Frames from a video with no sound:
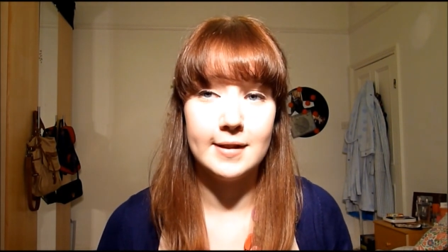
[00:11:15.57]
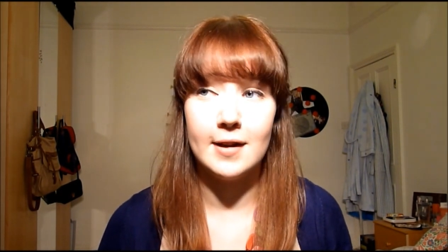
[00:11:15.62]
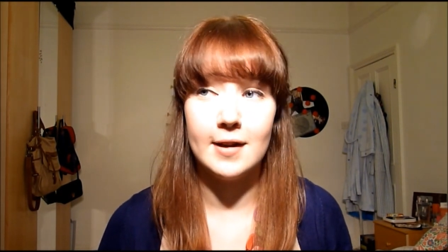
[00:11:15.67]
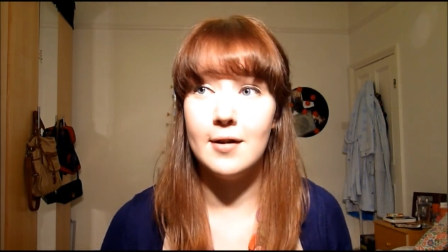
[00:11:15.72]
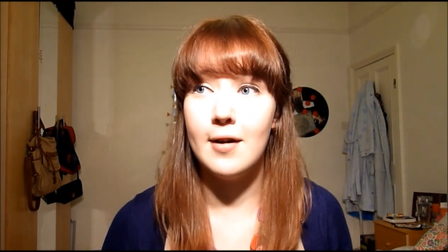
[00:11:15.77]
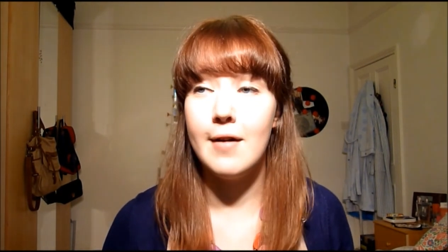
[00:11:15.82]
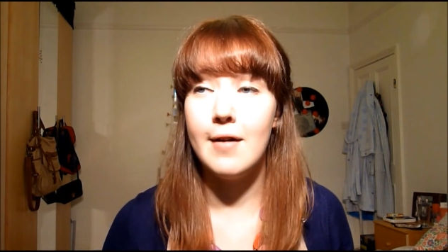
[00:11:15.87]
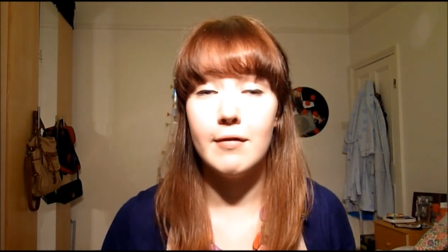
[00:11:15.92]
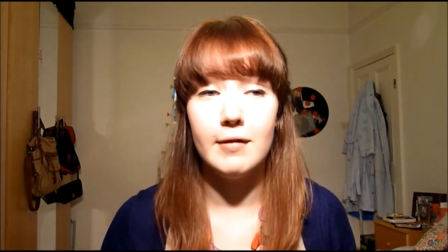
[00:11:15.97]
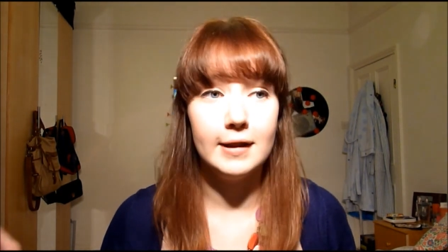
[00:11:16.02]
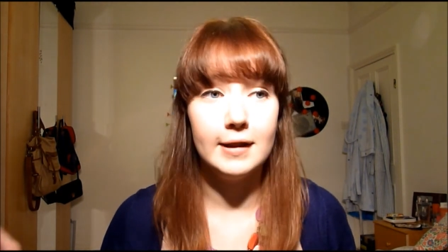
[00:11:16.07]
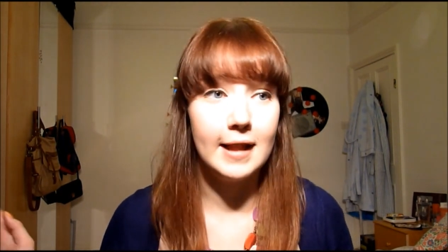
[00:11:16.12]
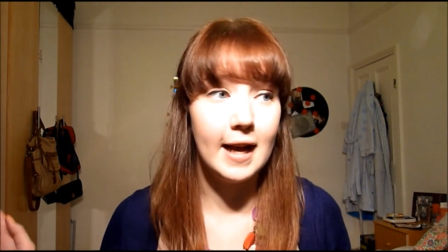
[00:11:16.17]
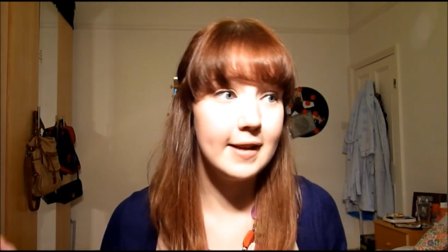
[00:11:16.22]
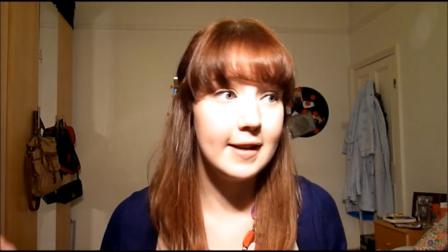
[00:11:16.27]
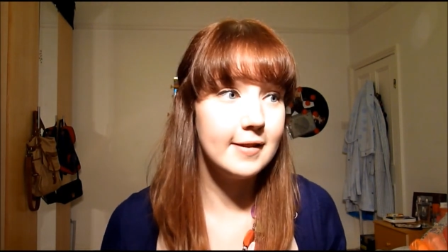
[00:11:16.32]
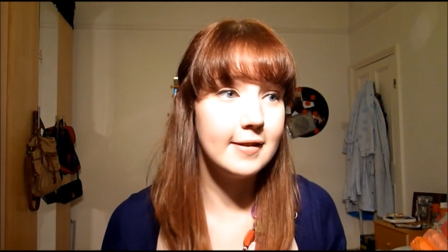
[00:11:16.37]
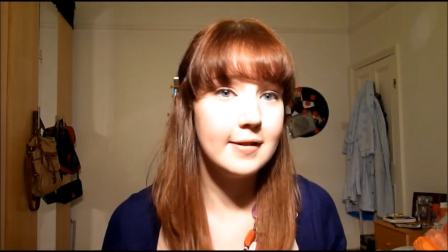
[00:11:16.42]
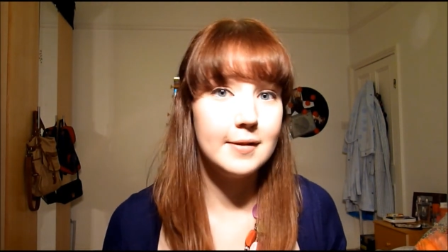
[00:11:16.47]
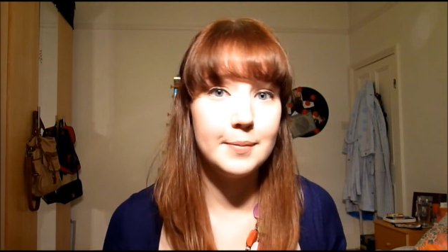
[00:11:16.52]
I know every
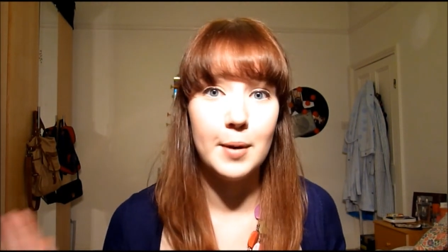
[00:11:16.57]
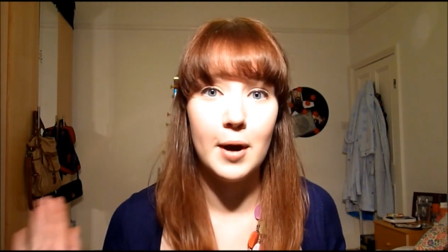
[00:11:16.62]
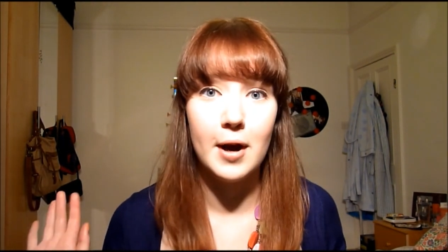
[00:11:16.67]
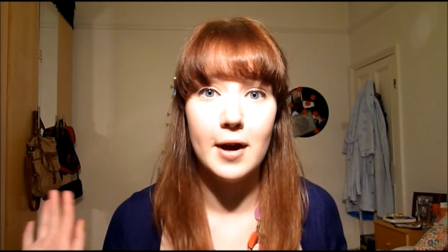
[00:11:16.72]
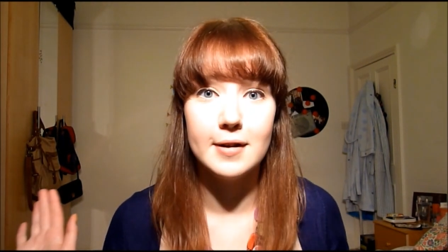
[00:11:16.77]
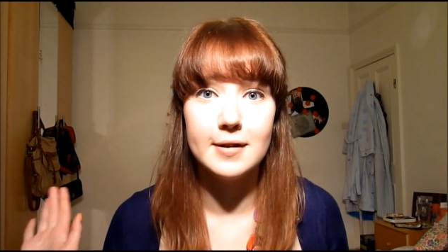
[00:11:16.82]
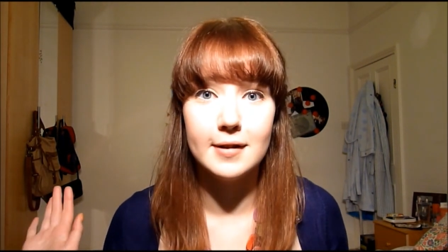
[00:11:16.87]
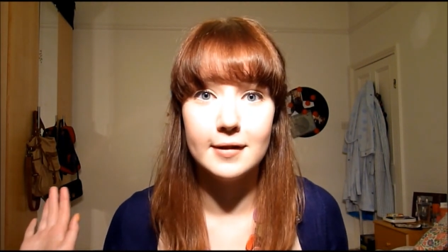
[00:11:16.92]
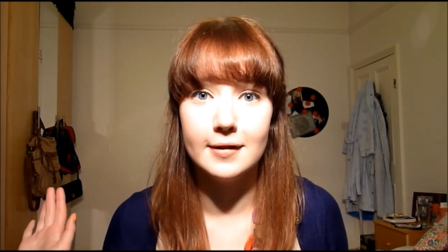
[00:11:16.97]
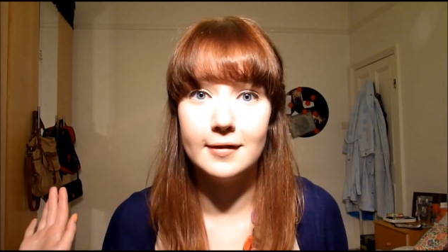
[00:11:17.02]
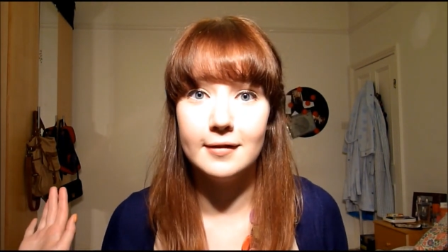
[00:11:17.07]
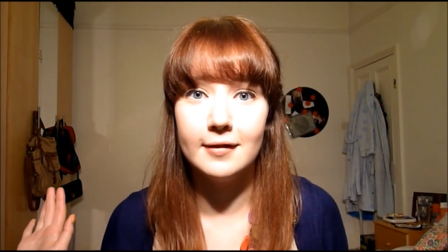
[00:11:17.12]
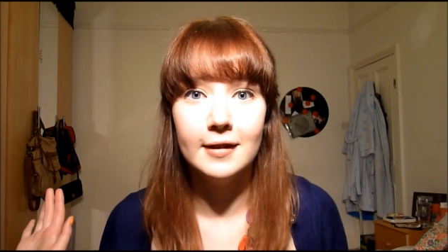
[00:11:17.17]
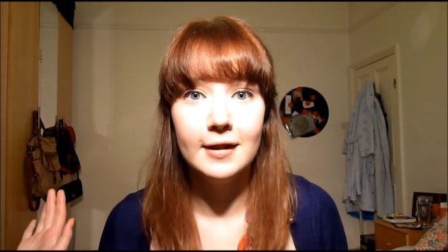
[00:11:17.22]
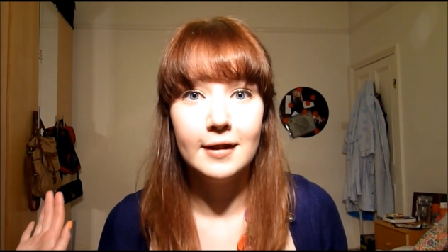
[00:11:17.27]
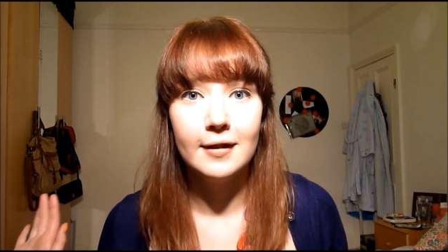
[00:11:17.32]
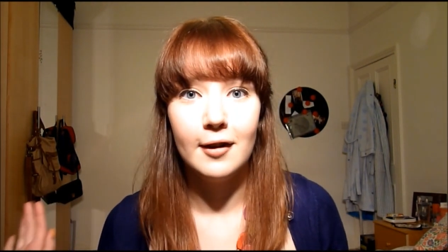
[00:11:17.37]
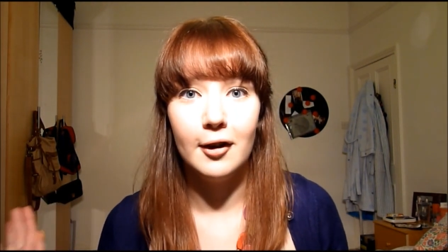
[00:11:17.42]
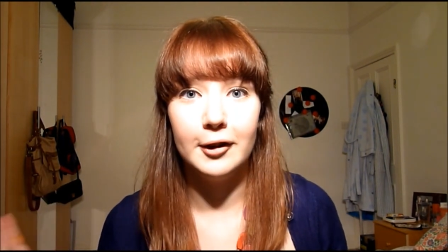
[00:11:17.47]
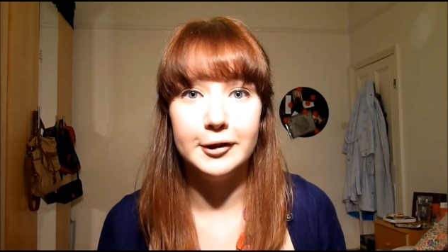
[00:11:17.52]
last person
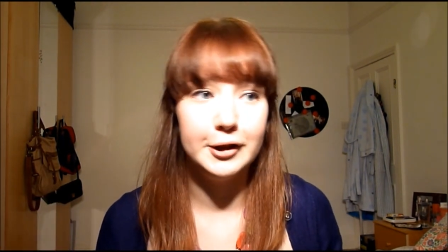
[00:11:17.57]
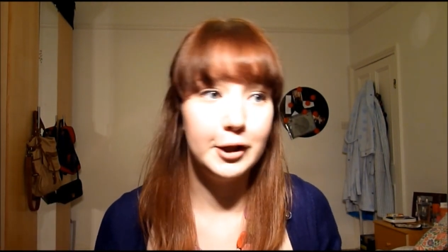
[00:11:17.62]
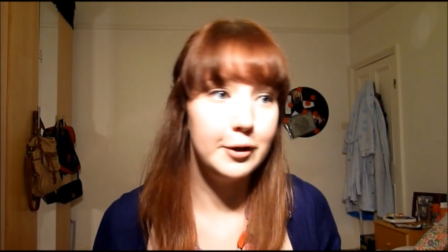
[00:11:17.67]
on